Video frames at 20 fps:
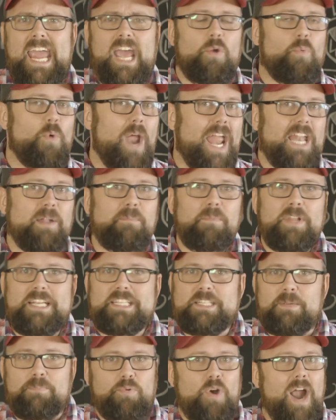and
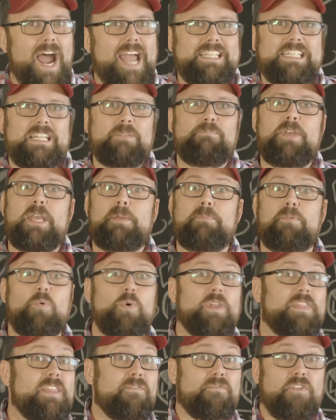randomly surprising
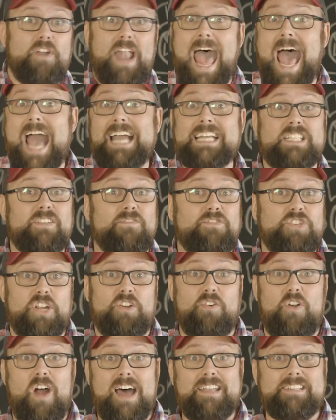people with different acts of
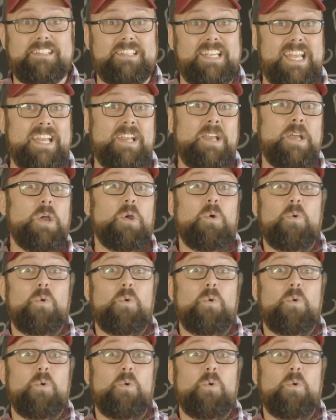generosity.